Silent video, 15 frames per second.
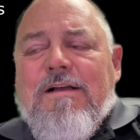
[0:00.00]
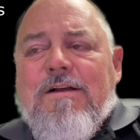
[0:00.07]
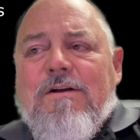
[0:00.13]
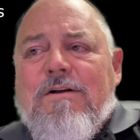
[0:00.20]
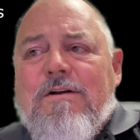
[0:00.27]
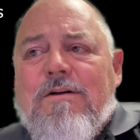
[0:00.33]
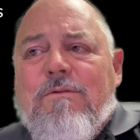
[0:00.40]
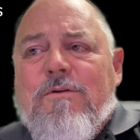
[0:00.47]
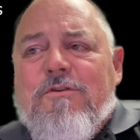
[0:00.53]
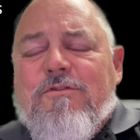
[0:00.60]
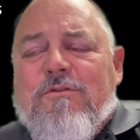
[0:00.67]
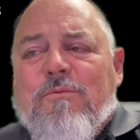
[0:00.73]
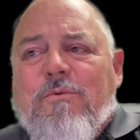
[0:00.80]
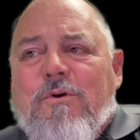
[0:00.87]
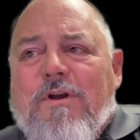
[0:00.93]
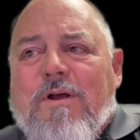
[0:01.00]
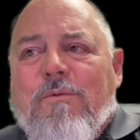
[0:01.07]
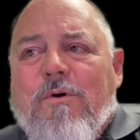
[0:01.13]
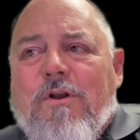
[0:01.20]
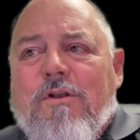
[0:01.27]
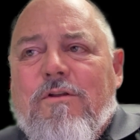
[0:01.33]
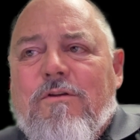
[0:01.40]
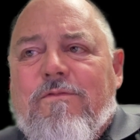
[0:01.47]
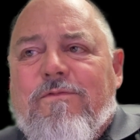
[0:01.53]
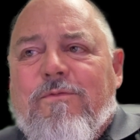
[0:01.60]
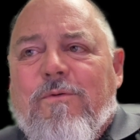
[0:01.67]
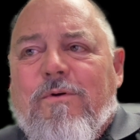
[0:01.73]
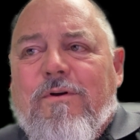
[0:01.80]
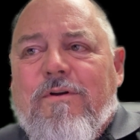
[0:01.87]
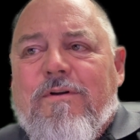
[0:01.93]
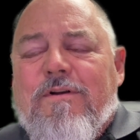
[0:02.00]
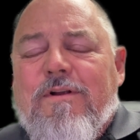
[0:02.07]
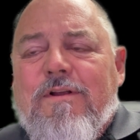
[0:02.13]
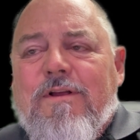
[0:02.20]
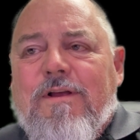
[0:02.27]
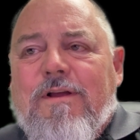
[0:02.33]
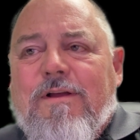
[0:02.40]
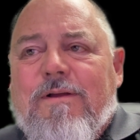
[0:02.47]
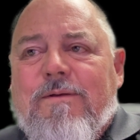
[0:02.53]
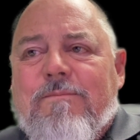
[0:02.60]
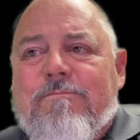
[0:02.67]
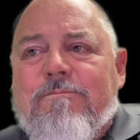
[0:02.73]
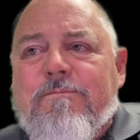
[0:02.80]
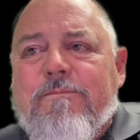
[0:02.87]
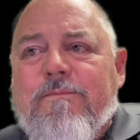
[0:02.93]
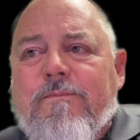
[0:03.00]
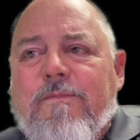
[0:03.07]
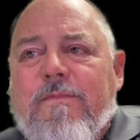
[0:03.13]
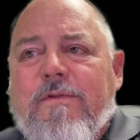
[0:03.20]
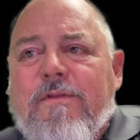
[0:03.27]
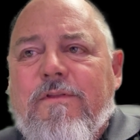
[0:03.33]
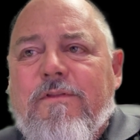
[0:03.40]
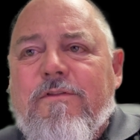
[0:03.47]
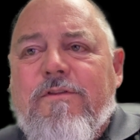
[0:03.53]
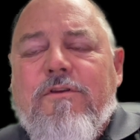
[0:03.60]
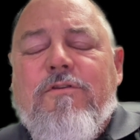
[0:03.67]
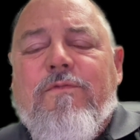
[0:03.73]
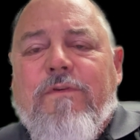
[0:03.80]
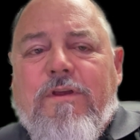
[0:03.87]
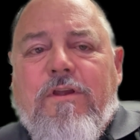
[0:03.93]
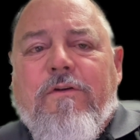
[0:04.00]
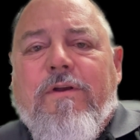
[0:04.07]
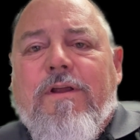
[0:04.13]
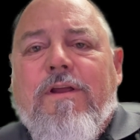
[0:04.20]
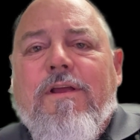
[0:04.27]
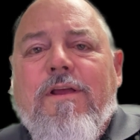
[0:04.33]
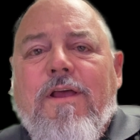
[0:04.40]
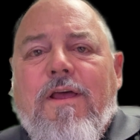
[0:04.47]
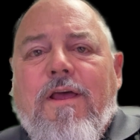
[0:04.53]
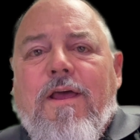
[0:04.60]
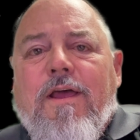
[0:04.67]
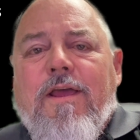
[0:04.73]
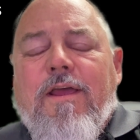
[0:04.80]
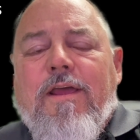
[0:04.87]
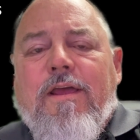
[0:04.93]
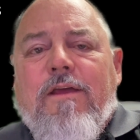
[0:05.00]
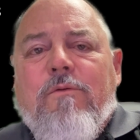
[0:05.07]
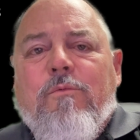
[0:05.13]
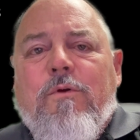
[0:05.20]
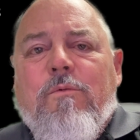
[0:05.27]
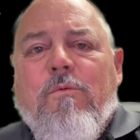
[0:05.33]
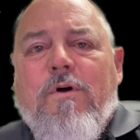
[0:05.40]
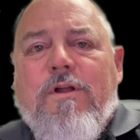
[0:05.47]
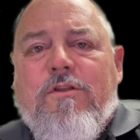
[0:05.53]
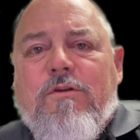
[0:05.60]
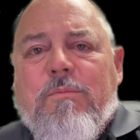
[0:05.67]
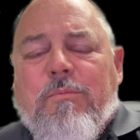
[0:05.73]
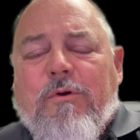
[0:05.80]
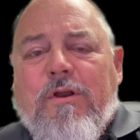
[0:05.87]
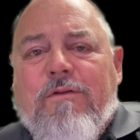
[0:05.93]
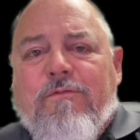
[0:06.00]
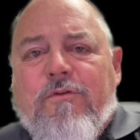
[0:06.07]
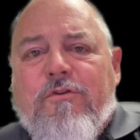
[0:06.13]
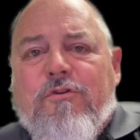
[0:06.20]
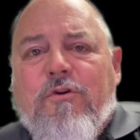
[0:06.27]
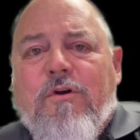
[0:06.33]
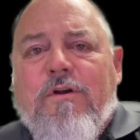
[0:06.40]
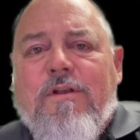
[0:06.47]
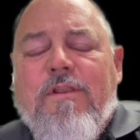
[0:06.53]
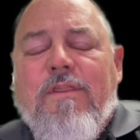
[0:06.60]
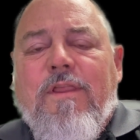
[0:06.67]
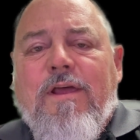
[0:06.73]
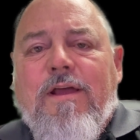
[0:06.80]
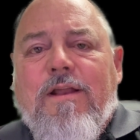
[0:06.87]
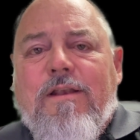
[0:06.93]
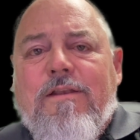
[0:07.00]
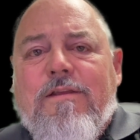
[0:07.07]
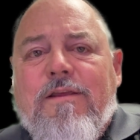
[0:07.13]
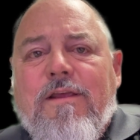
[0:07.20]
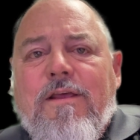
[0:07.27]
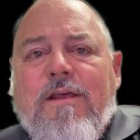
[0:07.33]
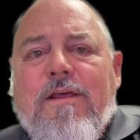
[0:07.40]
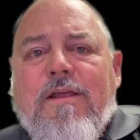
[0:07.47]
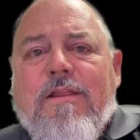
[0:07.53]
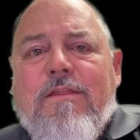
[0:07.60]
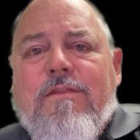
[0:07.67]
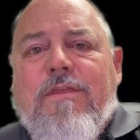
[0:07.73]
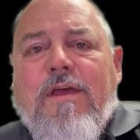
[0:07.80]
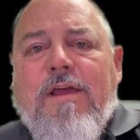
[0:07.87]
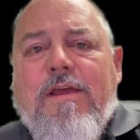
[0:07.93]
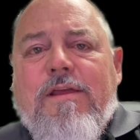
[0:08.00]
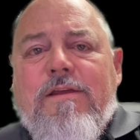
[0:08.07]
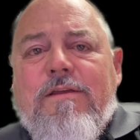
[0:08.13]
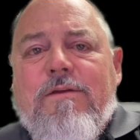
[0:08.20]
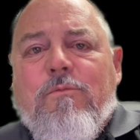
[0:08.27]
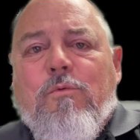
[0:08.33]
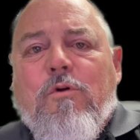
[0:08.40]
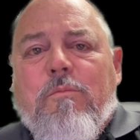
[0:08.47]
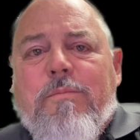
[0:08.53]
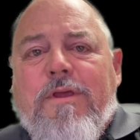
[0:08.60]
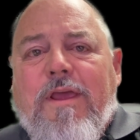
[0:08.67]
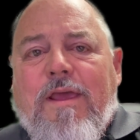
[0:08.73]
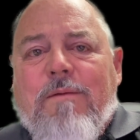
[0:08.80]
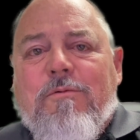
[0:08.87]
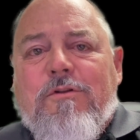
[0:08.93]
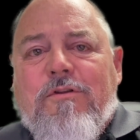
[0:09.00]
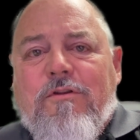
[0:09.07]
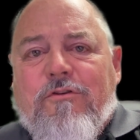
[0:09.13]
oh, what's the word I want to look for? Um, disfiguring. And we want to pray for Jordan that they will be able to